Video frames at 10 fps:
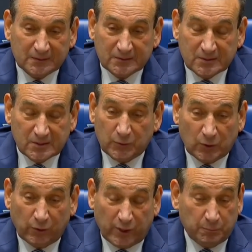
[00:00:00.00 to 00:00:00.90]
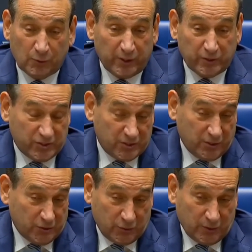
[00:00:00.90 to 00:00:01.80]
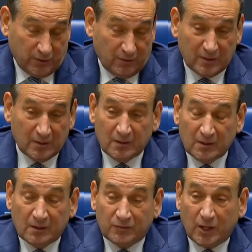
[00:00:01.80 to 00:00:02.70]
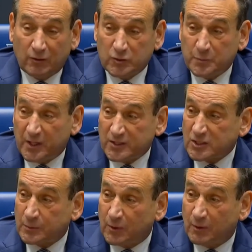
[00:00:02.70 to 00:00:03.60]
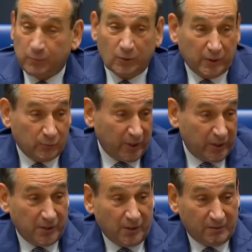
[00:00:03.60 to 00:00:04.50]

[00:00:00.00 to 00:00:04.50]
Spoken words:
Some of the great players in the history of college basketball played right here.